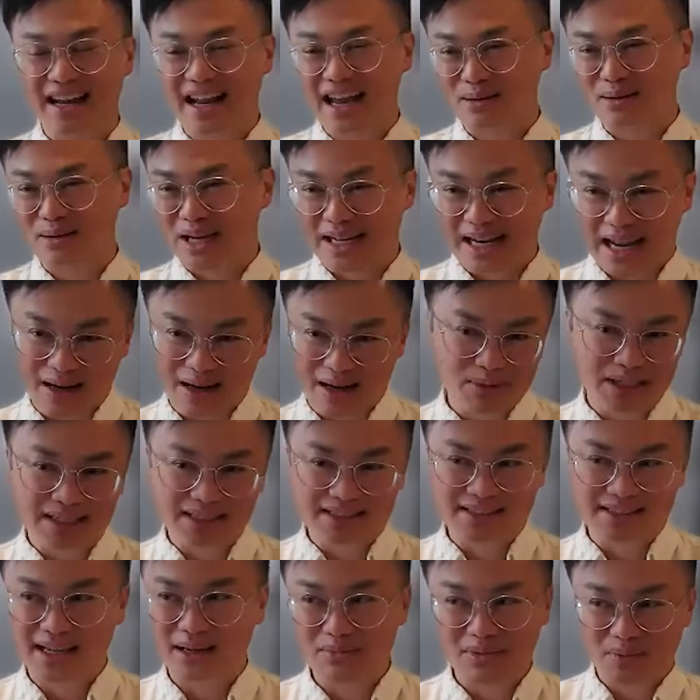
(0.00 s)
dynamic now
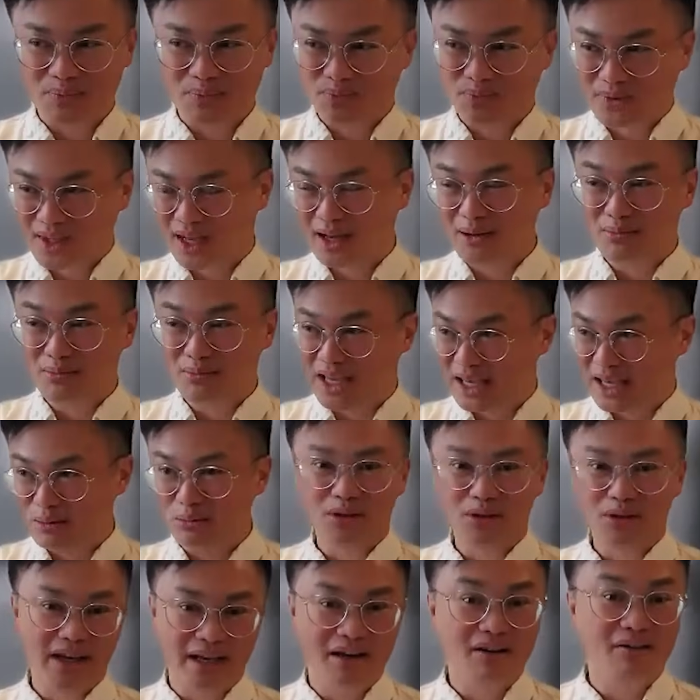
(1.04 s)
because I'm
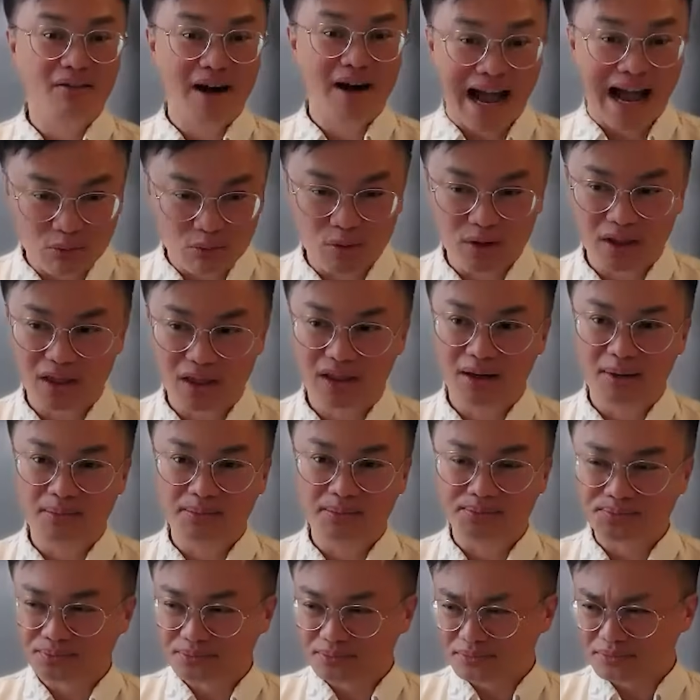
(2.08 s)
able to interact with
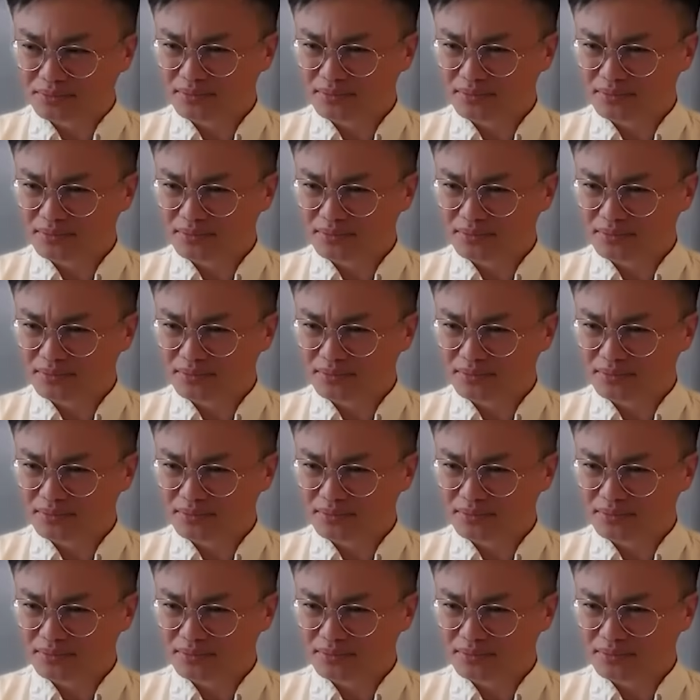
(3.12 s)
them.